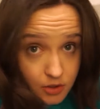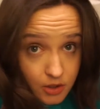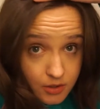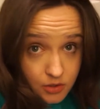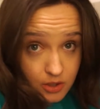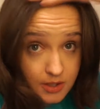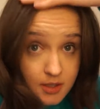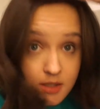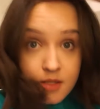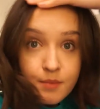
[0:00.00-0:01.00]
try and
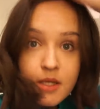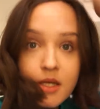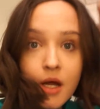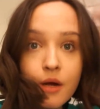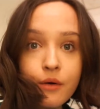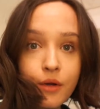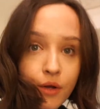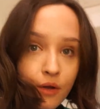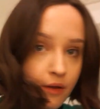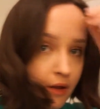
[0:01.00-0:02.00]
straighten this bit down and
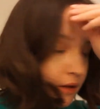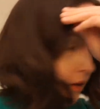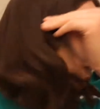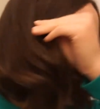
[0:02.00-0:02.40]
curl it a little